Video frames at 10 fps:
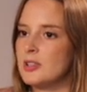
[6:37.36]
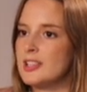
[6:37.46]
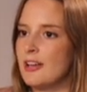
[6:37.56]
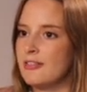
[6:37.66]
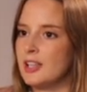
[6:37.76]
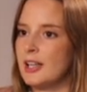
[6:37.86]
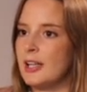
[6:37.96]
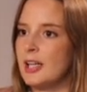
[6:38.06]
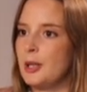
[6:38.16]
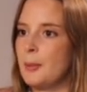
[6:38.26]

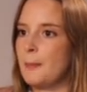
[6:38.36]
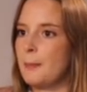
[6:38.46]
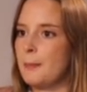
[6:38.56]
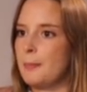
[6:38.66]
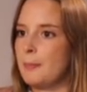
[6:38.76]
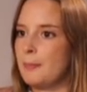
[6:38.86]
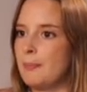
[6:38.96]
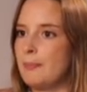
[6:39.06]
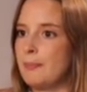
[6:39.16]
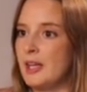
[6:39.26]
definitely
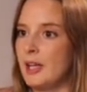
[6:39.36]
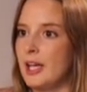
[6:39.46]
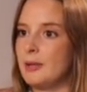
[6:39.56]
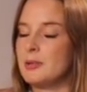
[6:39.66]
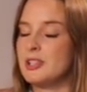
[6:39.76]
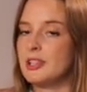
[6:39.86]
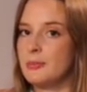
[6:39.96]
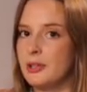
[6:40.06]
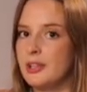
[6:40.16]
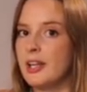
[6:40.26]
being able to
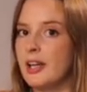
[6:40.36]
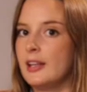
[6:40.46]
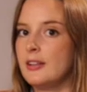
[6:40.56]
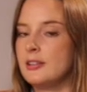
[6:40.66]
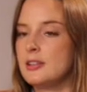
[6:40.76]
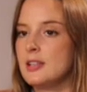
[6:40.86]
communicate.